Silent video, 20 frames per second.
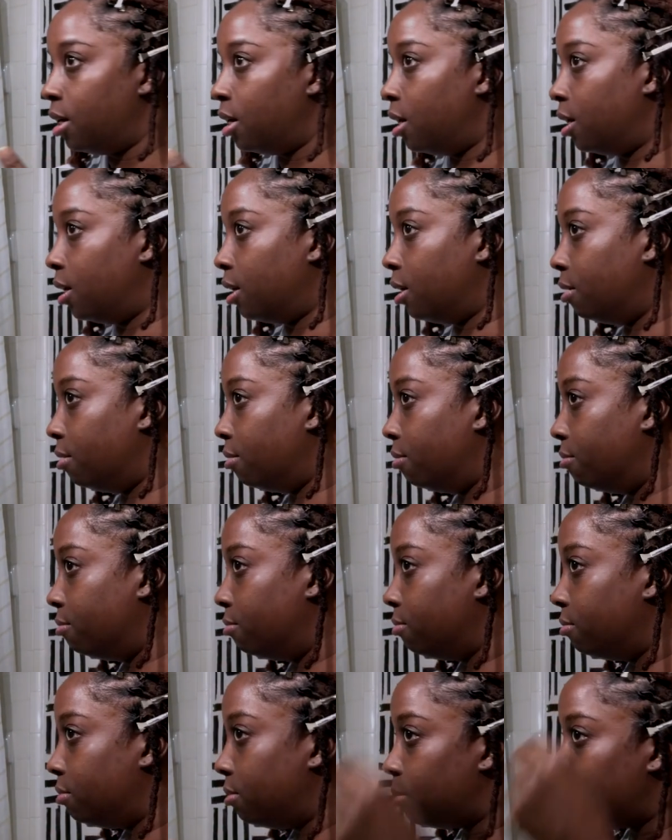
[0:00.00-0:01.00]

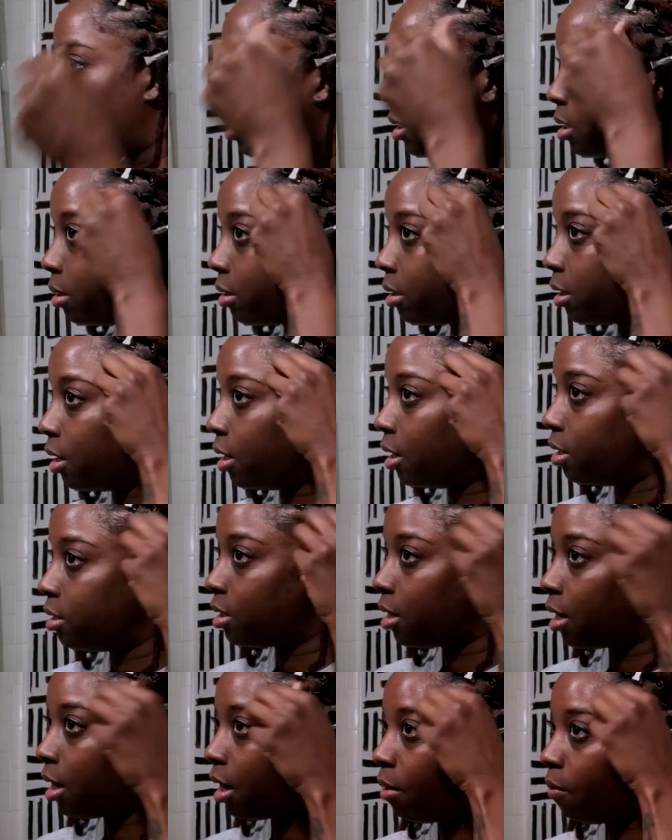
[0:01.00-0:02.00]
There's something else
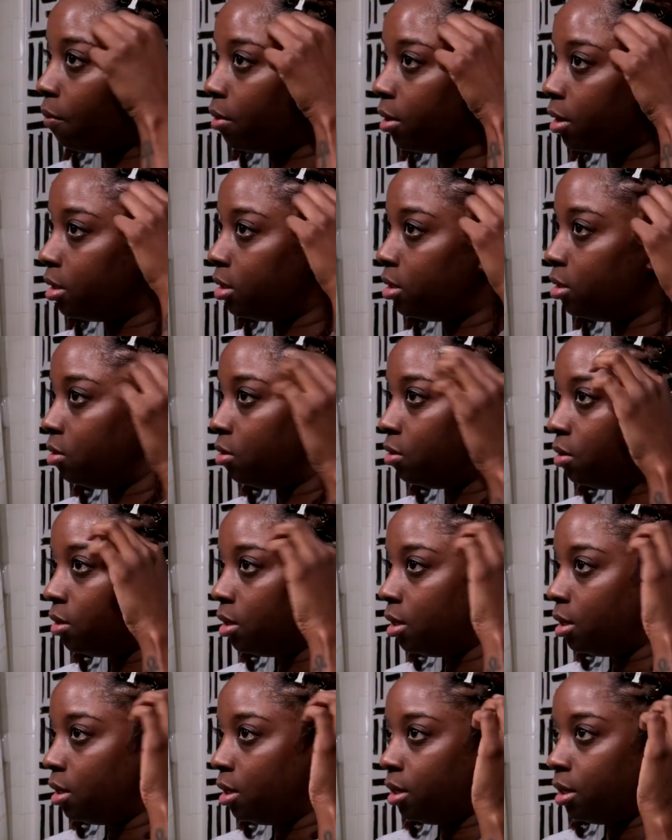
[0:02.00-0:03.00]
that I want to do
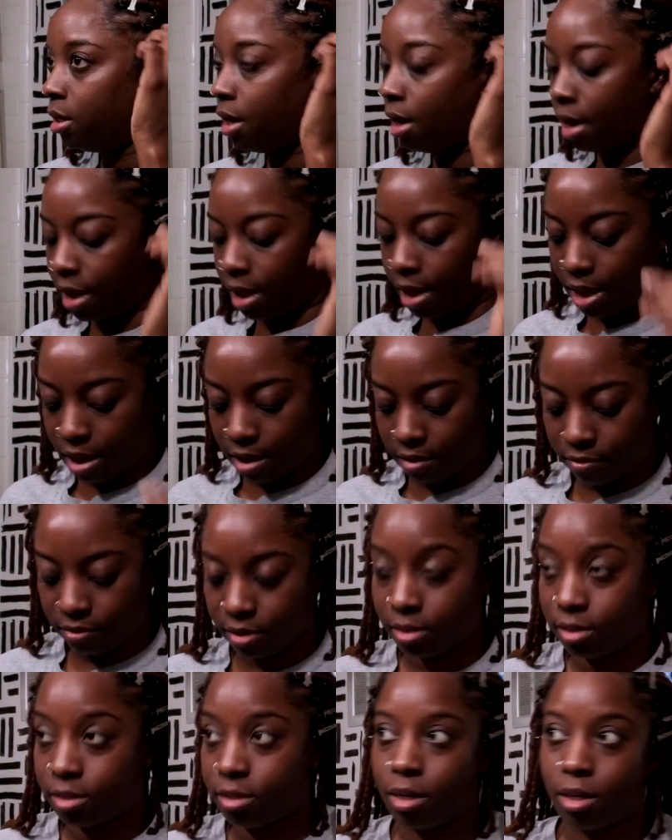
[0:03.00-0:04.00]
that I
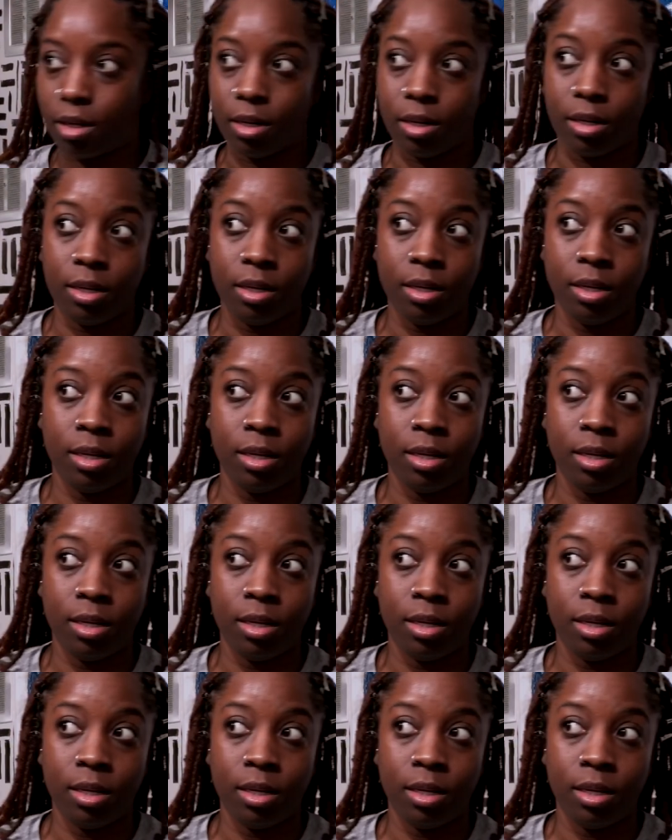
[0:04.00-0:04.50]
haven't done